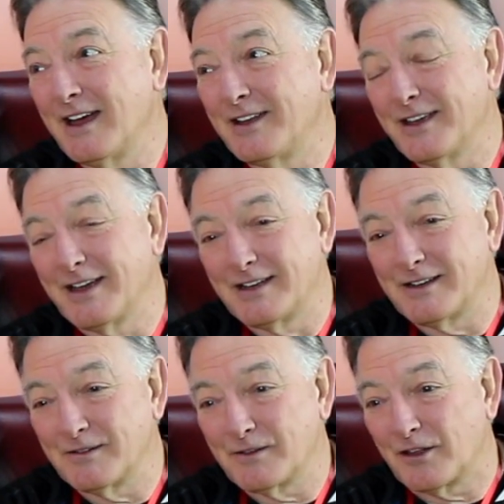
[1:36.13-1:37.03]
And
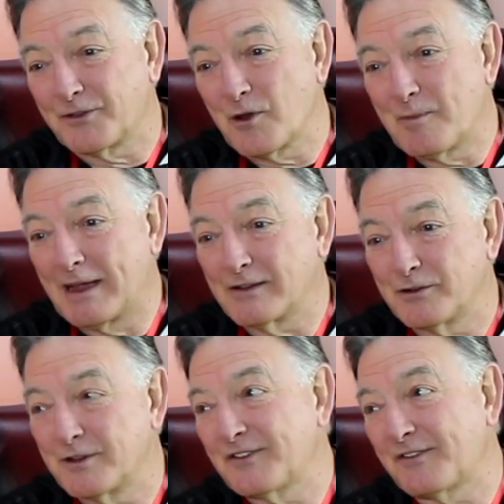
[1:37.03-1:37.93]
got through about
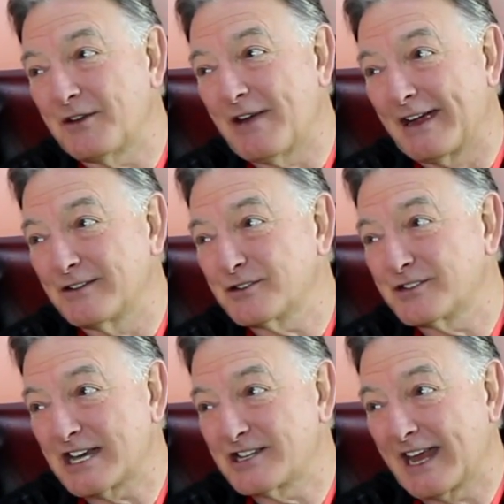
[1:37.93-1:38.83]
150 rounds
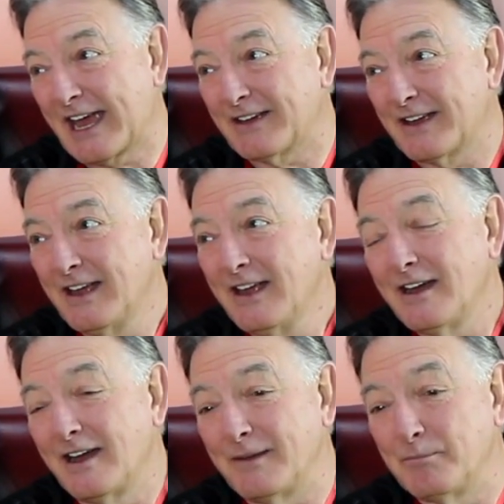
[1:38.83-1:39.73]
just testing it out.
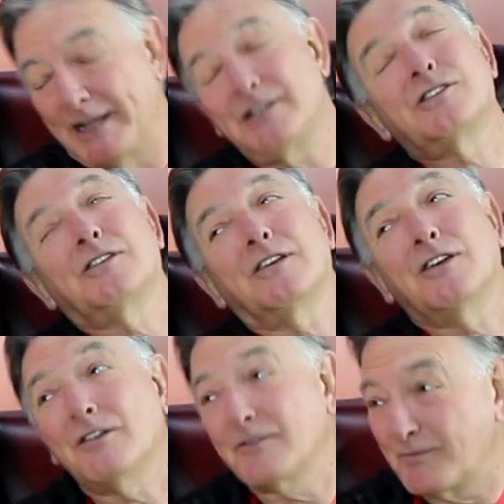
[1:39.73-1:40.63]
And it meets the
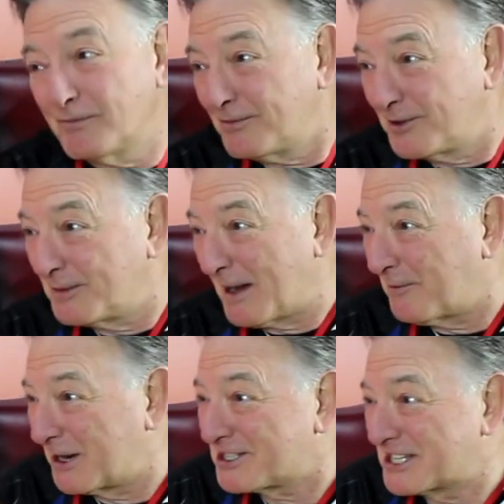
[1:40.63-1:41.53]

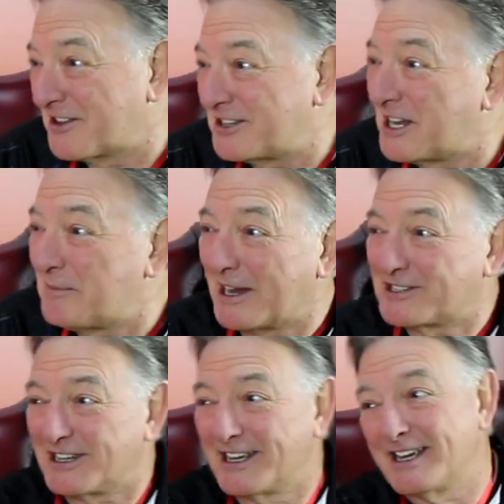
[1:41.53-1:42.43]
what it says on the tin,
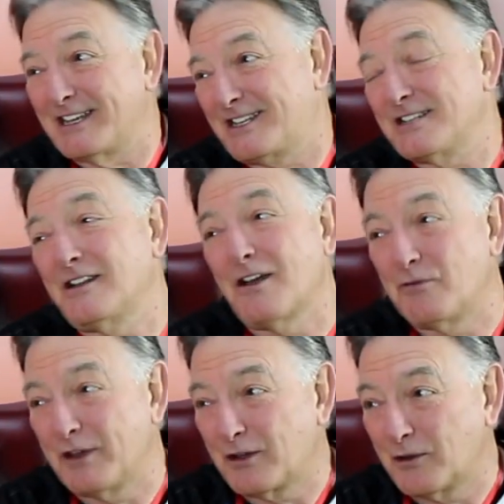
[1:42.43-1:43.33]
basically. It is low
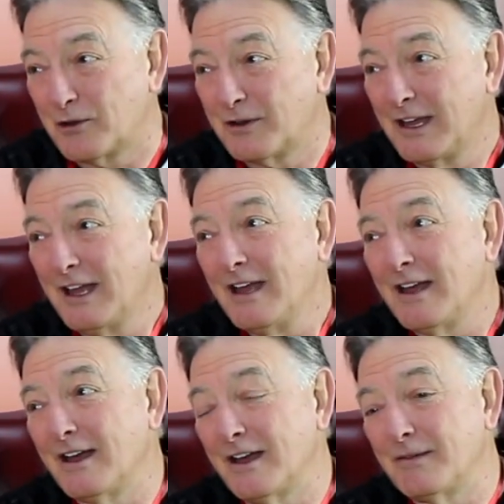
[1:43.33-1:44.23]
recoil,
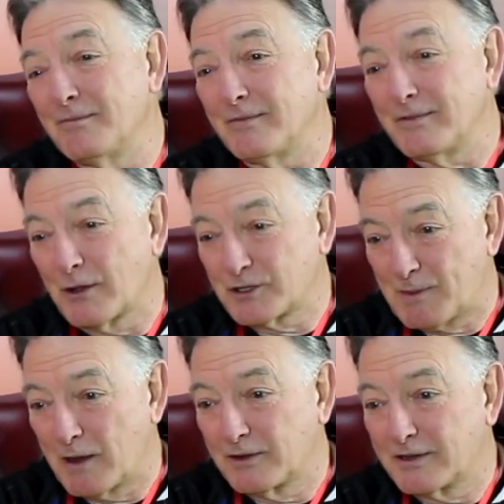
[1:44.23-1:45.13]
low
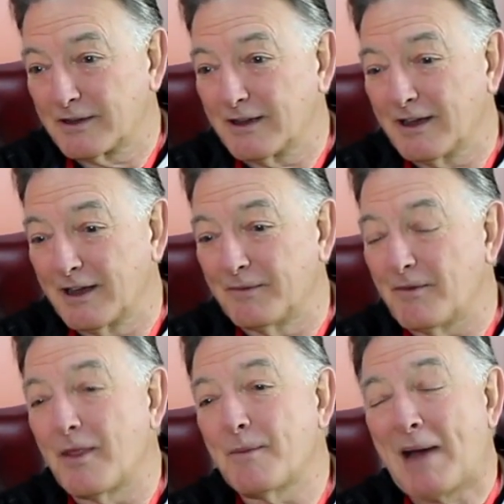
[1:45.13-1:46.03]
smoke,
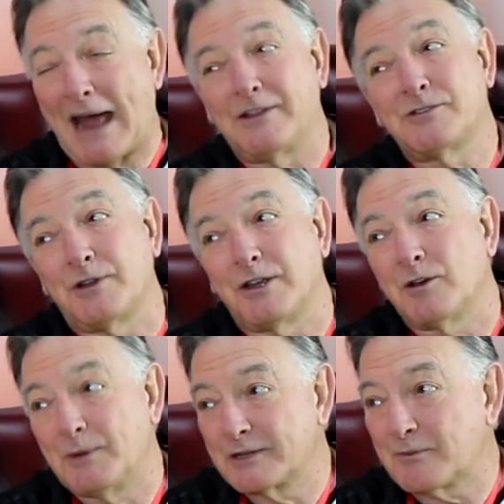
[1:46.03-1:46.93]
and the pattern is really
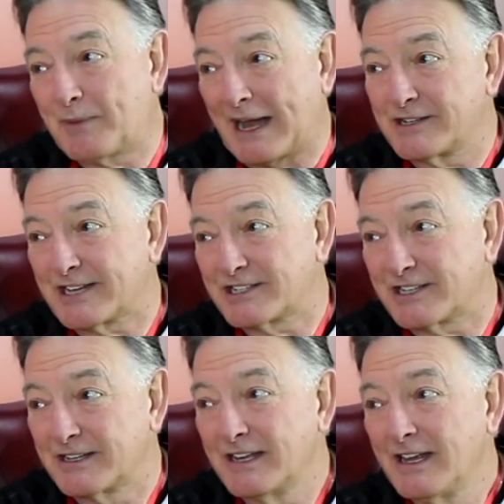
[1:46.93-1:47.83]
good. We do some pattern
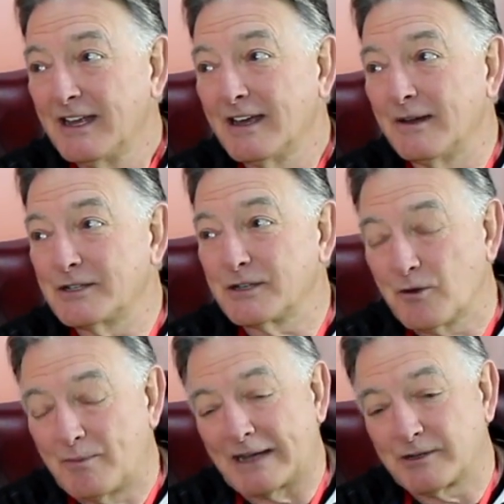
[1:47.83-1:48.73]
testing, which I'll
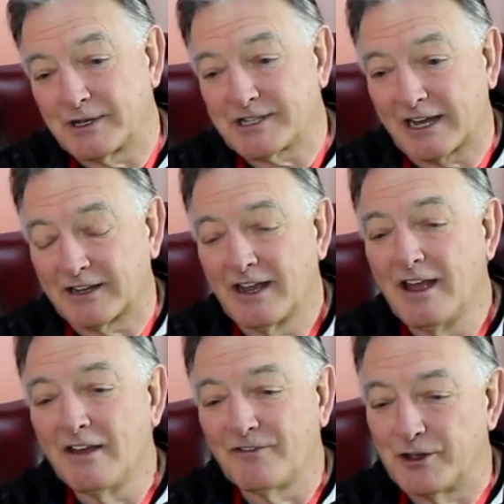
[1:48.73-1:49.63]
come back to in a second.
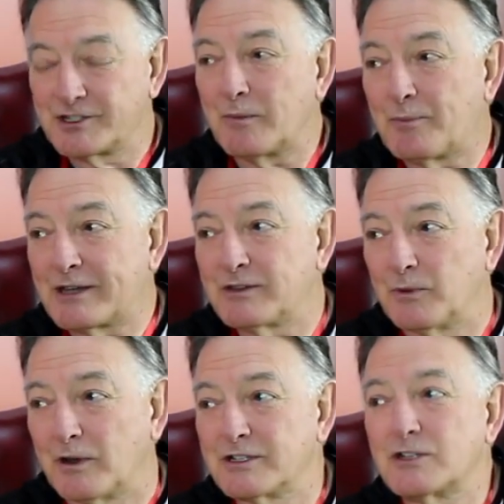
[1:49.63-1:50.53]
First
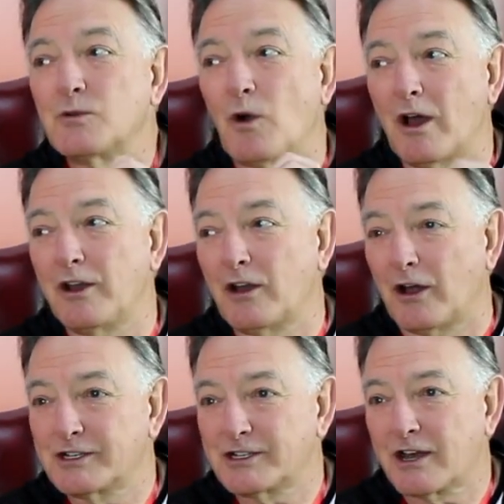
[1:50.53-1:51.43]
impression was it's quite a
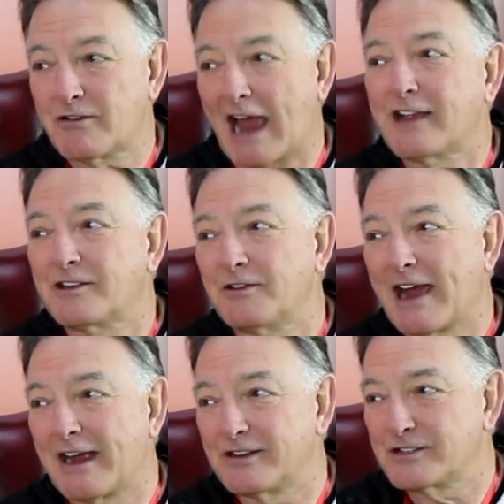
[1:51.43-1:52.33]
nice crack for the
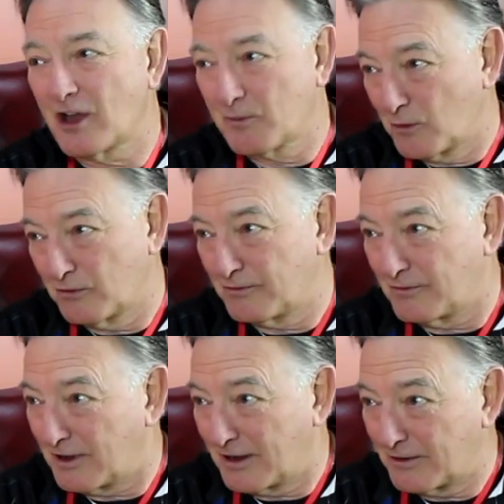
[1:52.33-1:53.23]
round. There's no more
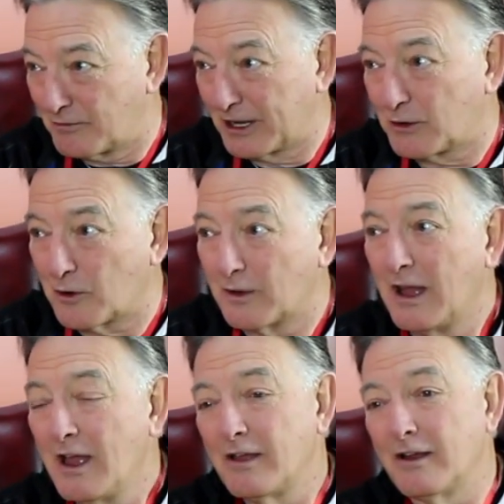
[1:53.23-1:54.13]
recoil
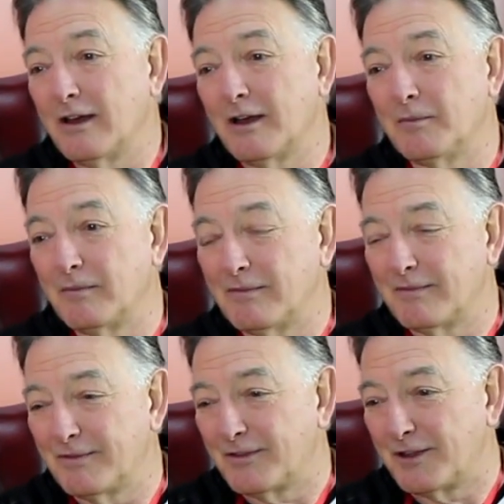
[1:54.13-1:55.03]

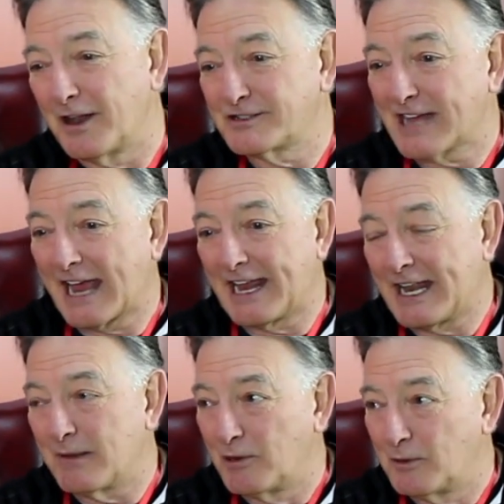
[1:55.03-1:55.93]
than, say, an
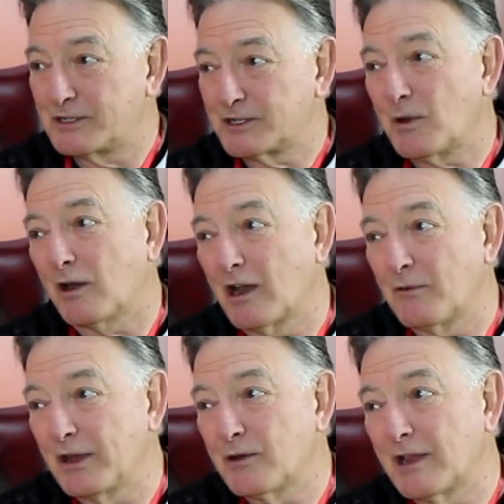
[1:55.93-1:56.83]
ED Blue, which is quite
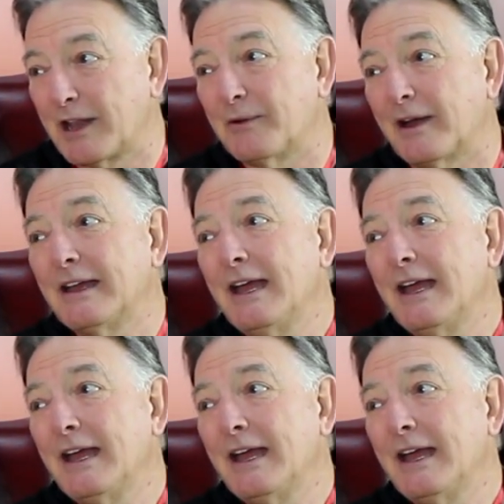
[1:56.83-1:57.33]
low recoil anyway.